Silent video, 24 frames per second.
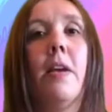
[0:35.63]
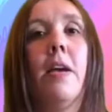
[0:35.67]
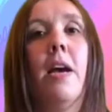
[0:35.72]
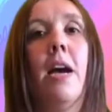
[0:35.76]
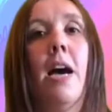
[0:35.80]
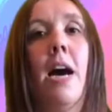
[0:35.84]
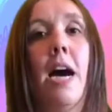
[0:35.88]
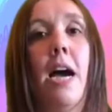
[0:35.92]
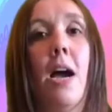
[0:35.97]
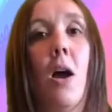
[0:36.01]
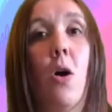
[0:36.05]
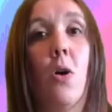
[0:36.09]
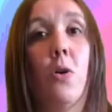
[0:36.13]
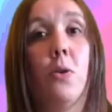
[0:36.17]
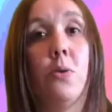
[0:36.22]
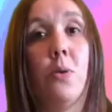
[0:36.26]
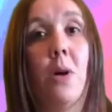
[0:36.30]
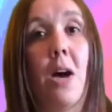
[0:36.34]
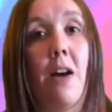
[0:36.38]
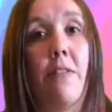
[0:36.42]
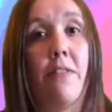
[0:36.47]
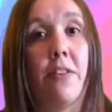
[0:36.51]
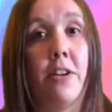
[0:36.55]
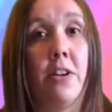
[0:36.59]
I also
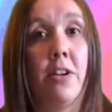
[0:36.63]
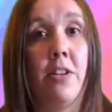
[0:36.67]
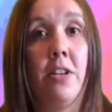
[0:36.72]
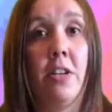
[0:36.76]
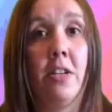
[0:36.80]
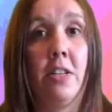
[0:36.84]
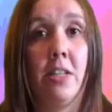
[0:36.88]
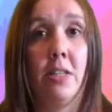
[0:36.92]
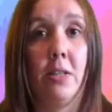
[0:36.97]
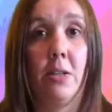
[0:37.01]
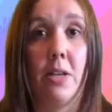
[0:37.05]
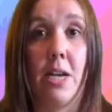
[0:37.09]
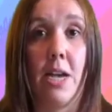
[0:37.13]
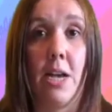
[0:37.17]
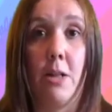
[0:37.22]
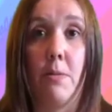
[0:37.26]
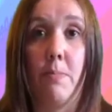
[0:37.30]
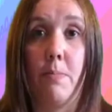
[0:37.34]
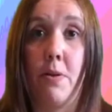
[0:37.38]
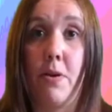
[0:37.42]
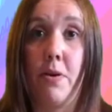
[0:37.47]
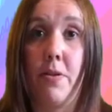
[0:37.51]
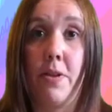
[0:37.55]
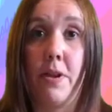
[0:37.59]
have another little
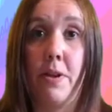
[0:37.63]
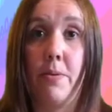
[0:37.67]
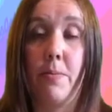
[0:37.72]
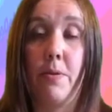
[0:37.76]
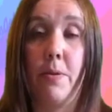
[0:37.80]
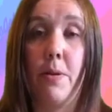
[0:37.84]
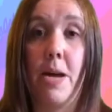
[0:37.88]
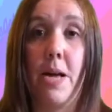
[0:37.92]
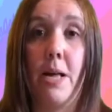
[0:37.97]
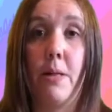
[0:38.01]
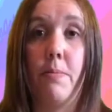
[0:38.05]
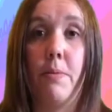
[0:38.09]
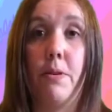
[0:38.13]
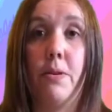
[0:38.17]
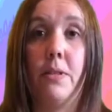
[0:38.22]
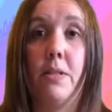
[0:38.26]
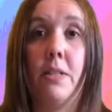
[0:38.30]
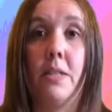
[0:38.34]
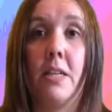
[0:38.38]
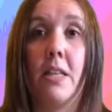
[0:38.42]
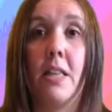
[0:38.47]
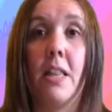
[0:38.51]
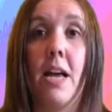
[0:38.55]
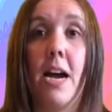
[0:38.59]
helper that will help us
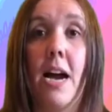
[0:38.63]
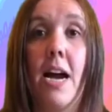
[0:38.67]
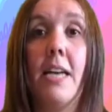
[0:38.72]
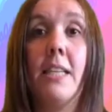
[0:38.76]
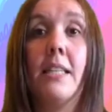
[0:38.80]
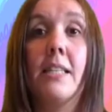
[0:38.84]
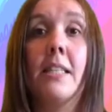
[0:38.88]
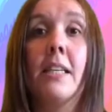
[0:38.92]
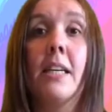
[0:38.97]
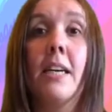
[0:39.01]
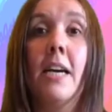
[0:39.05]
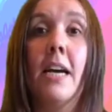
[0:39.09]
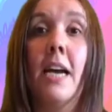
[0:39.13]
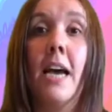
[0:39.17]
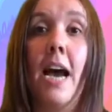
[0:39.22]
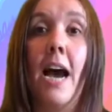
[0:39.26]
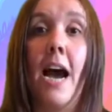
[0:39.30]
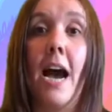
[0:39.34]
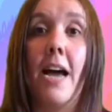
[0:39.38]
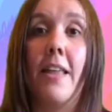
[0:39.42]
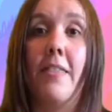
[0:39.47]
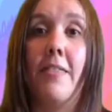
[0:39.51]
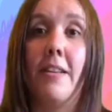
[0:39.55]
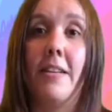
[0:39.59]
in class,
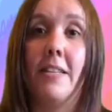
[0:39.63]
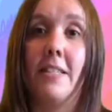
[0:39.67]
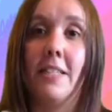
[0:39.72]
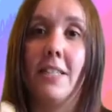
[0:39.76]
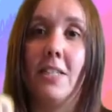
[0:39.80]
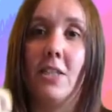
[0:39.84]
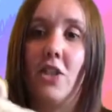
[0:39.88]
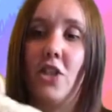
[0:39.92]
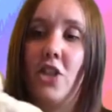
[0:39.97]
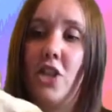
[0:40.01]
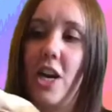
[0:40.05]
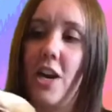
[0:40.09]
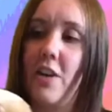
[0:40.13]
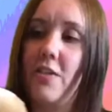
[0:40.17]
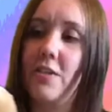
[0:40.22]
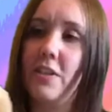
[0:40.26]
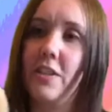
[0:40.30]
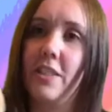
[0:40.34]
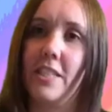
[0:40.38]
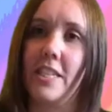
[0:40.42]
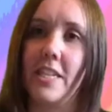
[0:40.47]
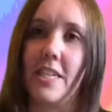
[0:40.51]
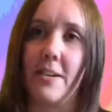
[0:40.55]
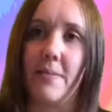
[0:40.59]
and this is
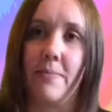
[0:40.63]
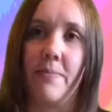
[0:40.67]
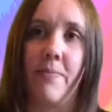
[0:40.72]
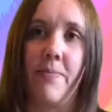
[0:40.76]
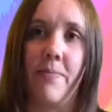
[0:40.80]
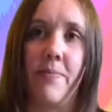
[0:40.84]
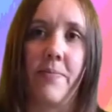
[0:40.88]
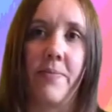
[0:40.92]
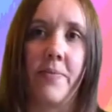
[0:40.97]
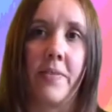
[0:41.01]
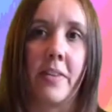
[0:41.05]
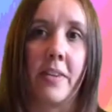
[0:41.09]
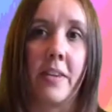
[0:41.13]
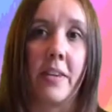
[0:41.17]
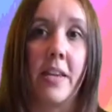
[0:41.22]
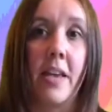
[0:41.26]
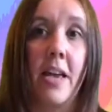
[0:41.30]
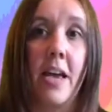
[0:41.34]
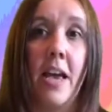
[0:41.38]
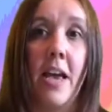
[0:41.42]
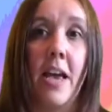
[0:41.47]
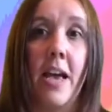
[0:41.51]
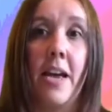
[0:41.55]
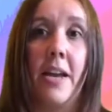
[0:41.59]
Geraldine.
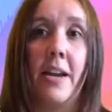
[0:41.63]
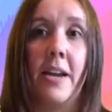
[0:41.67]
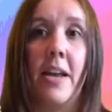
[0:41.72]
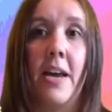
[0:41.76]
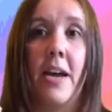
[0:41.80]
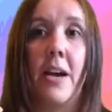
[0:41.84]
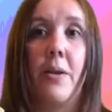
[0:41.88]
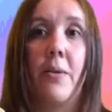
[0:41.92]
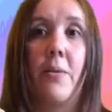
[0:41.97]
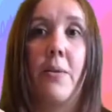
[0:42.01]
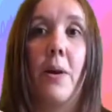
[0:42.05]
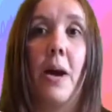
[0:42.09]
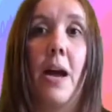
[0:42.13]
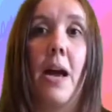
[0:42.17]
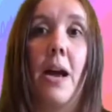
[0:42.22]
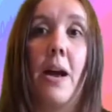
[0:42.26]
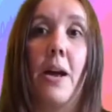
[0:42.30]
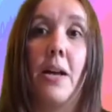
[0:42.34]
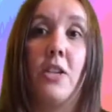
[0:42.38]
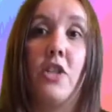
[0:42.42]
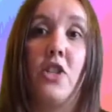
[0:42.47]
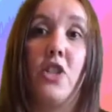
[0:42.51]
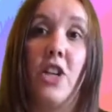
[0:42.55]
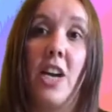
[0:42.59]
Now,
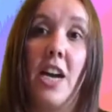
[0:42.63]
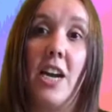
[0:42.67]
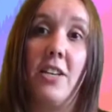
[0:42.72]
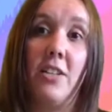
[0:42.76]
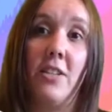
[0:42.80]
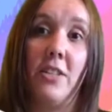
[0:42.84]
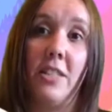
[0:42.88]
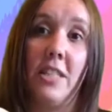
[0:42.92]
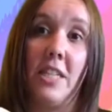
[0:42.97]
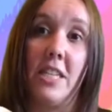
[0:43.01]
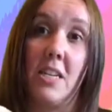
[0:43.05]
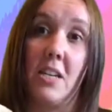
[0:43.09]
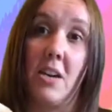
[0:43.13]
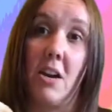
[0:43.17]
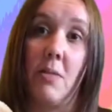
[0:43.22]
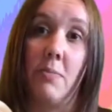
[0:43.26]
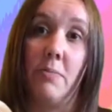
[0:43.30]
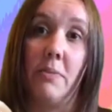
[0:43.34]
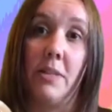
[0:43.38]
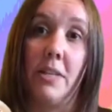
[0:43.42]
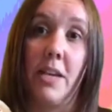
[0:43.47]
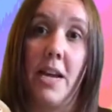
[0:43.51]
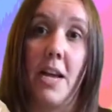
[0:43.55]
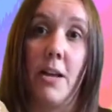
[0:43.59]
Geraldine
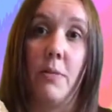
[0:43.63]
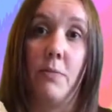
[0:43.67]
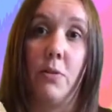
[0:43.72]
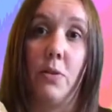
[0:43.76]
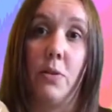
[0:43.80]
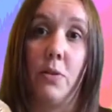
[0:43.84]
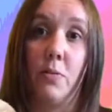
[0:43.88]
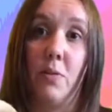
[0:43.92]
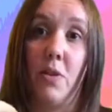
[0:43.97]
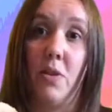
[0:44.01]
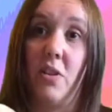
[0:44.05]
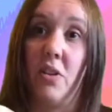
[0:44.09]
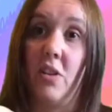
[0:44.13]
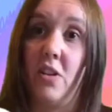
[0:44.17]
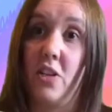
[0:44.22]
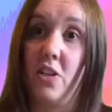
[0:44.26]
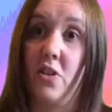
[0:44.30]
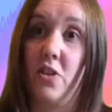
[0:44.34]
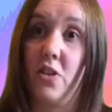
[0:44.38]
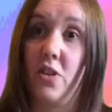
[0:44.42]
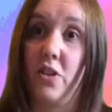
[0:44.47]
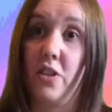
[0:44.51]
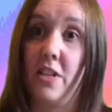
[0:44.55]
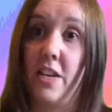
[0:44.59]
comes and helps us with our
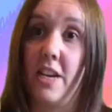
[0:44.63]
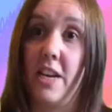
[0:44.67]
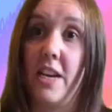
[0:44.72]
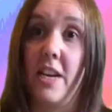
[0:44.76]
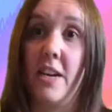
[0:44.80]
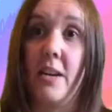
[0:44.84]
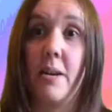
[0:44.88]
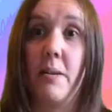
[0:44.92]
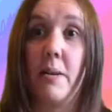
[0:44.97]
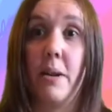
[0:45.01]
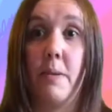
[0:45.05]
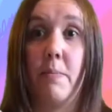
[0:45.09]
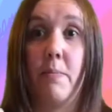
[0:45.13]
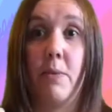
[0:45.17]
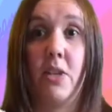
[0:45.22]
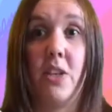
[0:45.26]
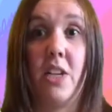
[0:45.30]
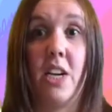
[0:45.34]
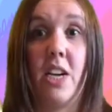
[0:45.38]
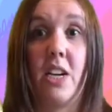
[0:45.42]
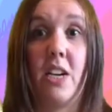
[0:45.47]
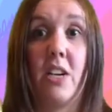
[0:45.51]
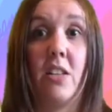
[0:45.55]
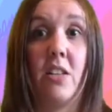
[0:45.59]
literacy and
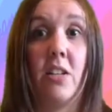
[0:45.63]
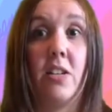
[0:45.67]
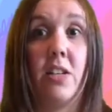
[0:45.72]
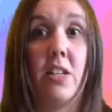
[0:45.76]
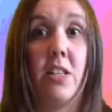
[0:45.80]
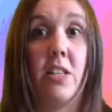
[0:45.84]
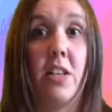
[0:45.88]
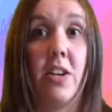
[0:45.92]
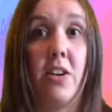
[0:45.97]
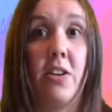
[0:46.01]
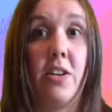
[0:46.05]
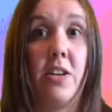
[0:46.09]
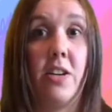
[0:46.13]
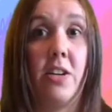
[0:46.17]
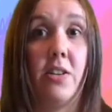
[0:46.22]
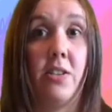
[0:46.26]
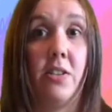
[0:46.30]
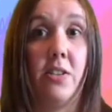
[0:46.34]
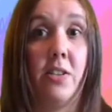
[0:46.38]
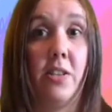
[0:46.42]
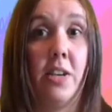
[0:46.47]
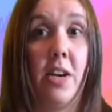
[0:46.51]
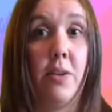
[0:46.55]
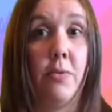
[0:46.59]
particularly learning our
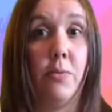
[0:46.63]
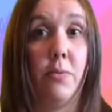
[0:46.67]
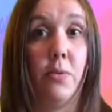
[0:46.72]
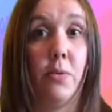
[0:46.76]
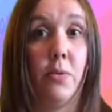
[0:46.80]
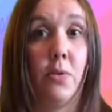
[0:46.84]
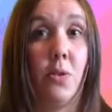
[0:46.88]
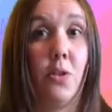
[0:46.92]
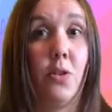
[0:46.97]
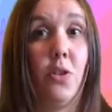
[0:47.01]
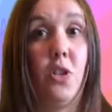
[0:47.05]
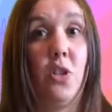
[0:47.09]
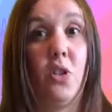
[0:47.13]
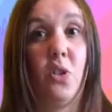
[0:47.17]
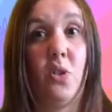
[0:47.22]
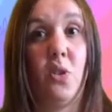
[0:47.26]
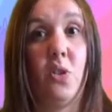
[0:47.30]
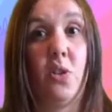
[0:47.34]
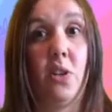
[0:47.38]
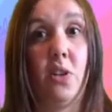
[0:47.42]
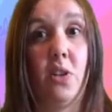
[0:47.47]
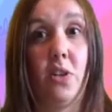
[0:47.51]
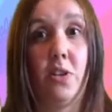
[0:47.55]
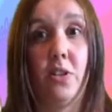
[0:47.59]
sounds, because she's
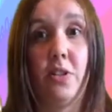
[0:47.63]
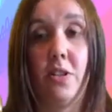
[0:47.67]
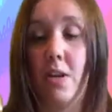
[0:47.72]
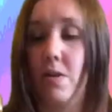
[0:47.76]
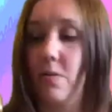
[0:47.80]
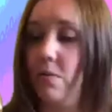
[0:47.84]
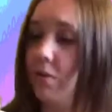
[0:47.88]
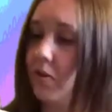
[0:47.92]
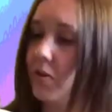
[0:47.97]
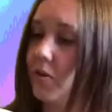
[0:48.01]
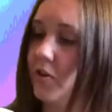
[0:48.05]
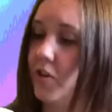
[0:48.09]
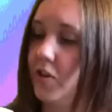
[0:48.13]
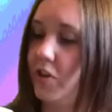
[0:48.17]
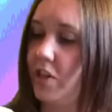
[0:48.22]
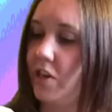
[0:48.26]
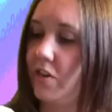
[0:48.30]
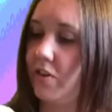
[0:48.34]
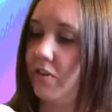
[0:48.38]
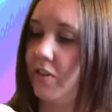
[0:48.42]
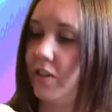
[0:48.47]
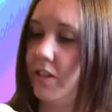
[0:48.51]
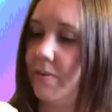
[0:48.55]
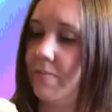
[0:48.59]
good at her sounds, aren't you,
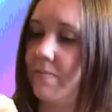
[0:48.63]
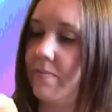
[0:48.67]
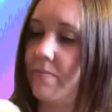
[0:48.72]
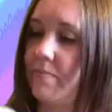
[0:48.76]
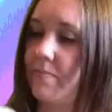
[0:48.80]
Geraldine?